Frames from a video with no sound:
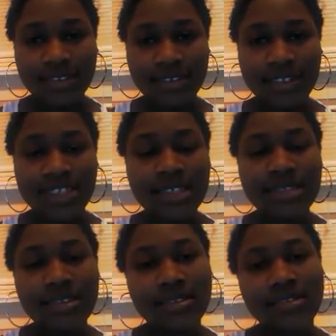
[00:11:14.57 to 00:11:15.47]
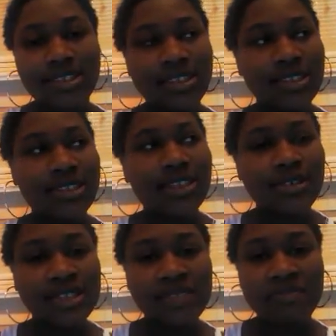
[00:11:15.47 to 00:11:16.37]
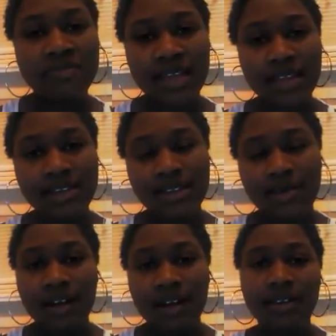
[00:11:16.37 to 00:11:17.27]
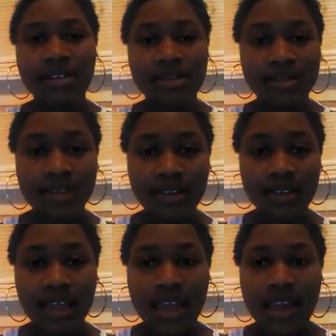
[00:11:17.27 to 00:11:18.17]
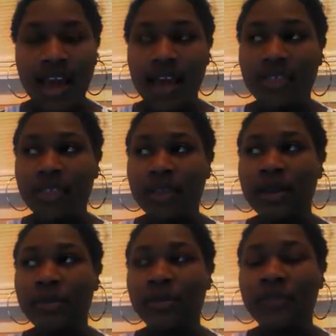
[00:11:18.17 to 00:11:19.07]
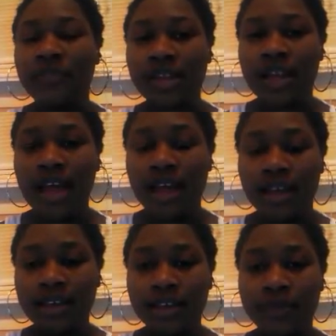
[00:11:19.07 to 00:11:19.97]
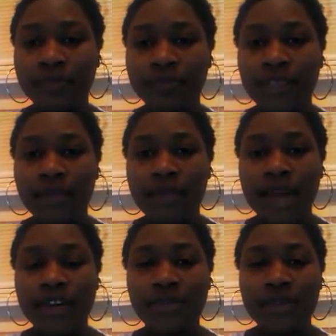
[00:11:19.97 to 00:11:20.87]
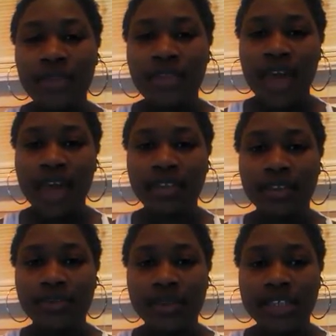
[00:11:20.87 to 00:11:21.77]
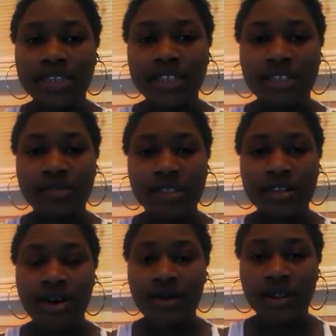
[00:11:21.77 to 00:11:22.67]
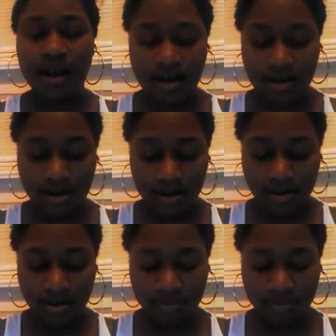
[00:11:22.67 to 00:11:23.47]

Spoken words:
she should still submit to her husband. I think people feel like by doing that, the relationship is no longer,